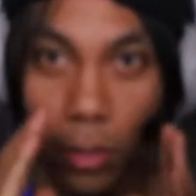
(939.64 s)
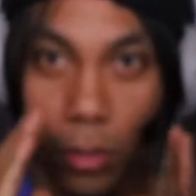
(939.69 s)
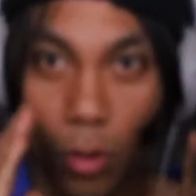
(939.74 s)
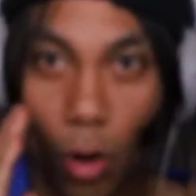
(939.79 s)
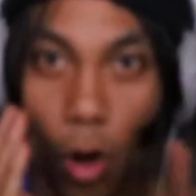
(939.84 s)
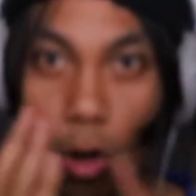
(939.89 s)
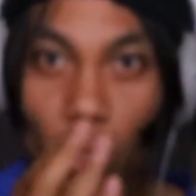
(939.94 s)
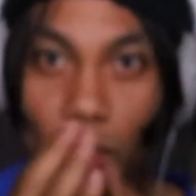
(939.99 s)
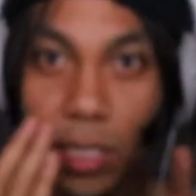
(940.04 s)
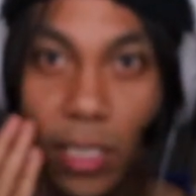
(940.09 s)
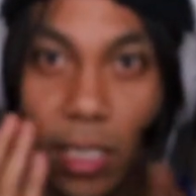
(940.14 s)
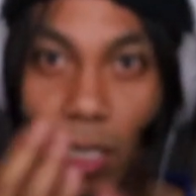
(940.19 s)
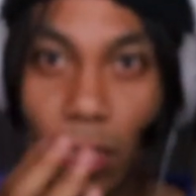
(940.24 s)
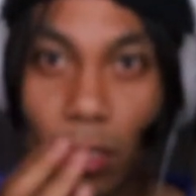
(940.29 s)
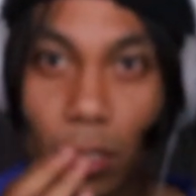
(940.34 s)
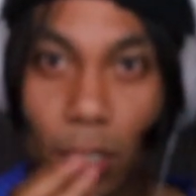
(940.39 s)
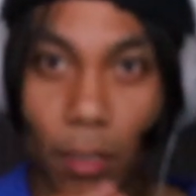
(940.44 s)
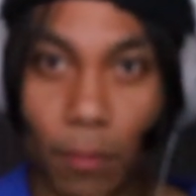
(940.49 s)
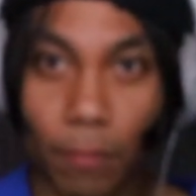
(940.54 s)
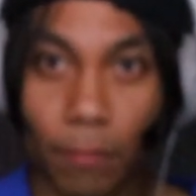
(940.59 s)
All
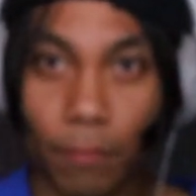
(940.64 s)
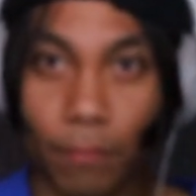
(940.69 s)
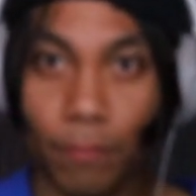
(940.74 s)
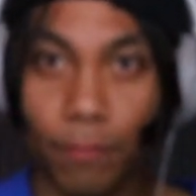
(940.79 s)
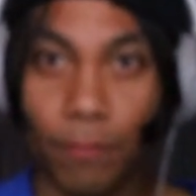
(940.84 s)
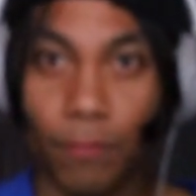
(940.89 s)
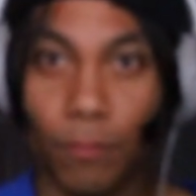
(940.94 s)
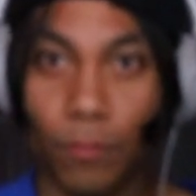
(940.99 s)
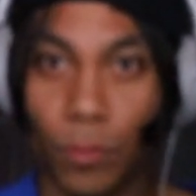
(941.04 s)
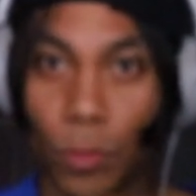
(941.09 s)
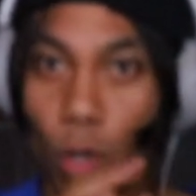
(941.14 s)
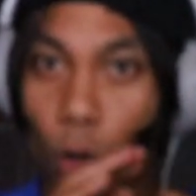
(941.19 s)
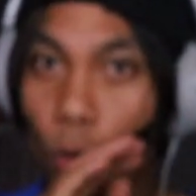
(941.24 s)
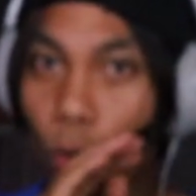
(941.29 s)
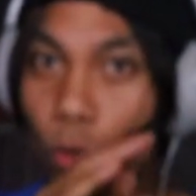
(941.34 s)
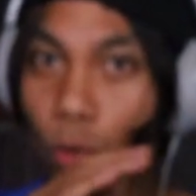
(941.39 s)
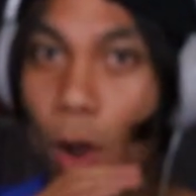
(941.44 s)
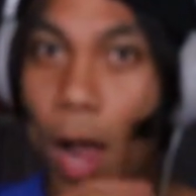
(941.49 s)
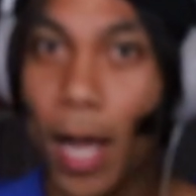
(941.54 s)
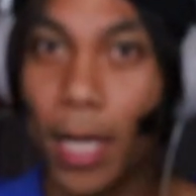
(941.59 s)
sealed up. No
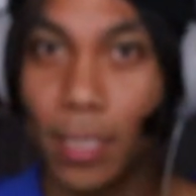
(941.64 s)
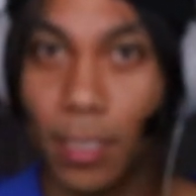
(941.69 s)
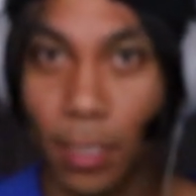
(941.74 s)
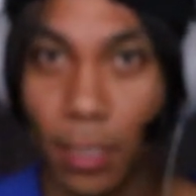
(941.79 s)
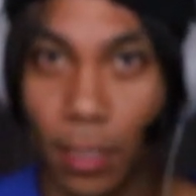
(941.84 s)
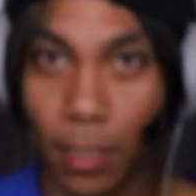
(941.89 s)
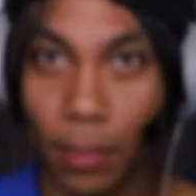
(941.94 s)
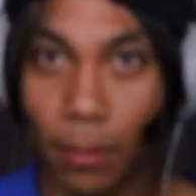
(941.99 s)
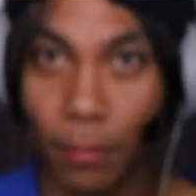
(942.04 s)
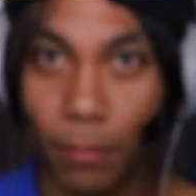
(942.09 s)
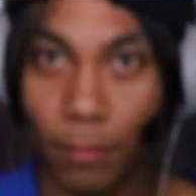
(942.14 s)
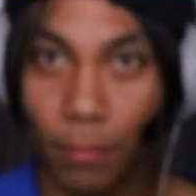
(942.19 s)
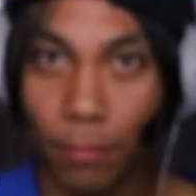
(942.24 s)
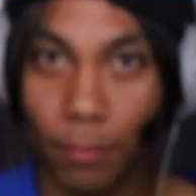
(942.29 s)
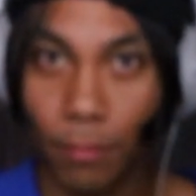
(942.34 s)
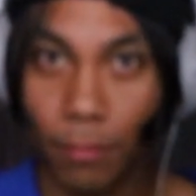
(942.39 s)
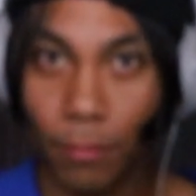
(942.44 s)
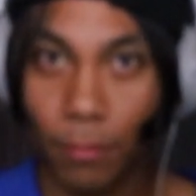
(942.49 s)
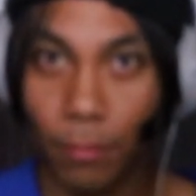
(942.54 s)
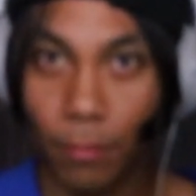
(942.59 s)
cracks in it.
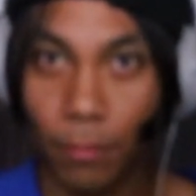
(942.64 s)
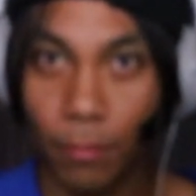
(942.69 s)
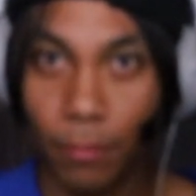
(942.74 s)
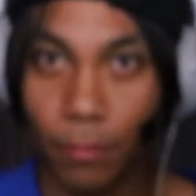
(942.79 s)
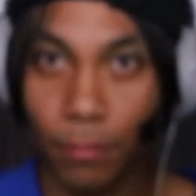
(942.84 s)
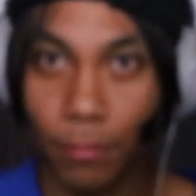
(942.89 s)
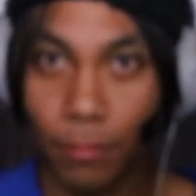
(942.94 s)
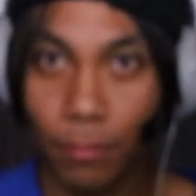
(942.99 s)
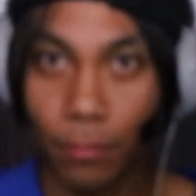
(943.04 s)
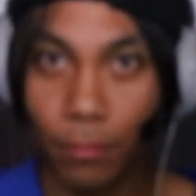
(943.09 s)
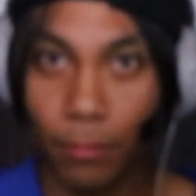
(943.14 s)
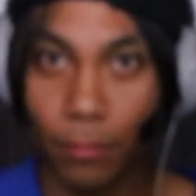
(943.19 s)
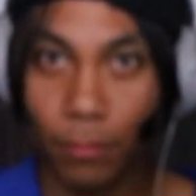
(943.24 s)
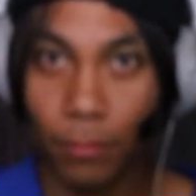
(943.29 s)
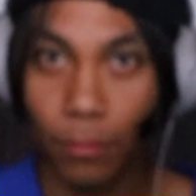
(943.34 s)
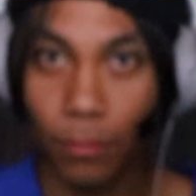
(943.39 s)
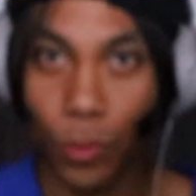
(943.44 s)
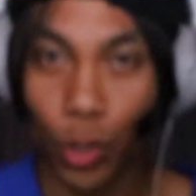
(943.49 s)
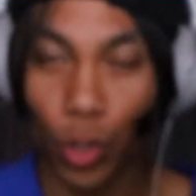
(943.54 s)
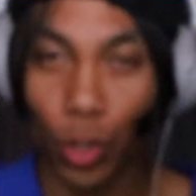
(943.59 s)

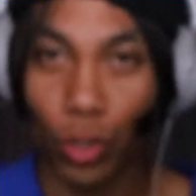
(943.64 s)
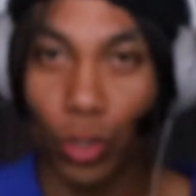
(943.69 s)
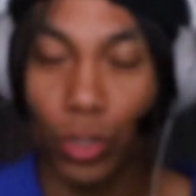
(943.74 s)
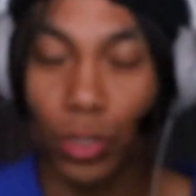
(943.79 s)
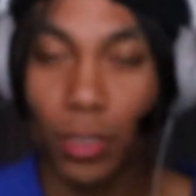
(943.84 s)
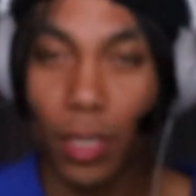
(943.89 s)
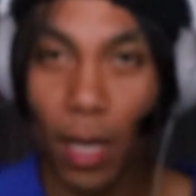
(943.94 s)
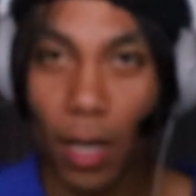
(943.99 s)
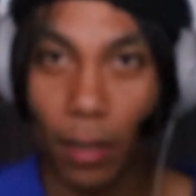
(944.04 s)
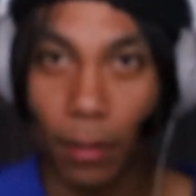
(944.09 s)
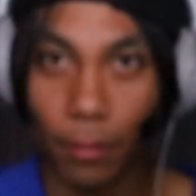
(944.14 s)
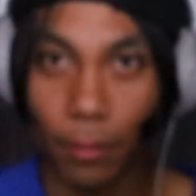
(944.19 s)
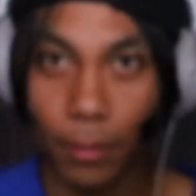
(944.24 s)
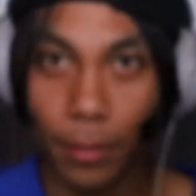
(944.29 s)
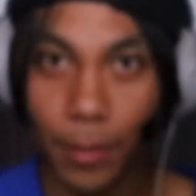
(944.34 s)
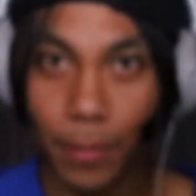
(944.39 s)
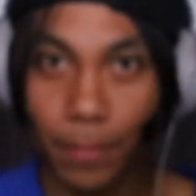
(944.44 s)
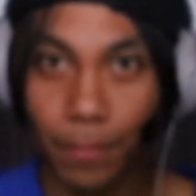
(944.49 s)
You understand?